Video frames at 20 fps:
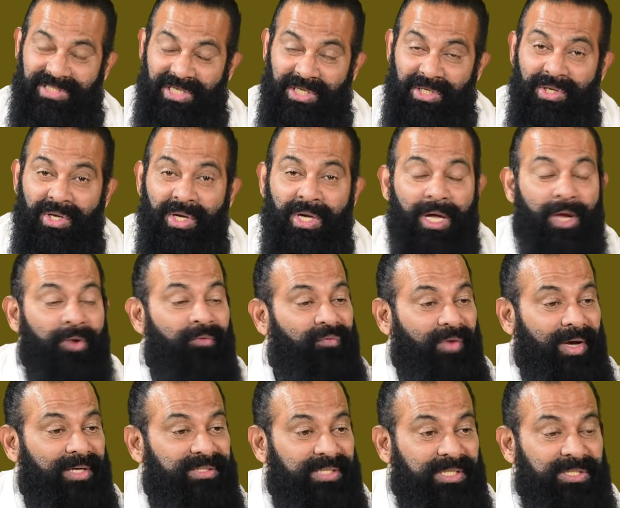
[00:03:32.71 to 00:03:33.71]
They, in
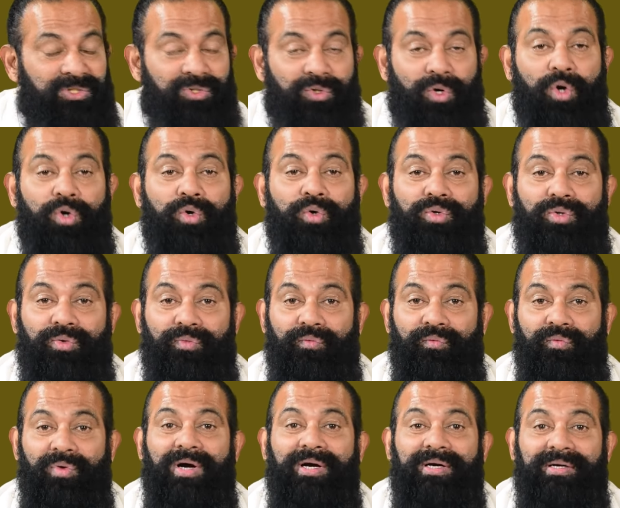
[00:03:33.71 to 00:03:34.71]
fact, they do not know the
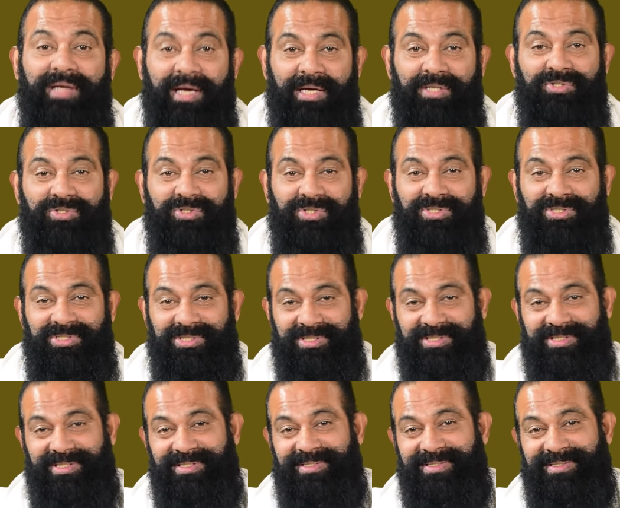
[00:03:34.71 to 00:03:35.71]
word
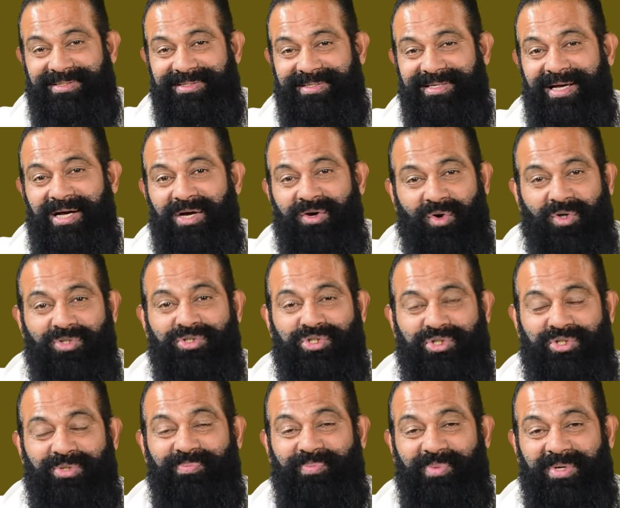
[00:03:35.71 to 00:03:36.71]
digestion,
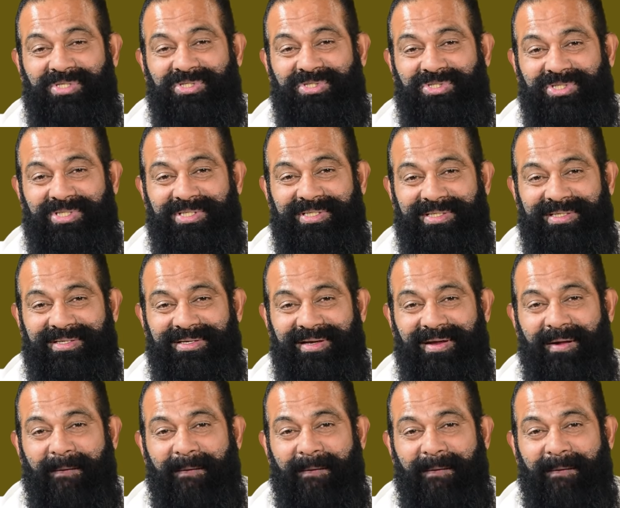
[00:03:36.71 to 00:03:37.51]
constipation.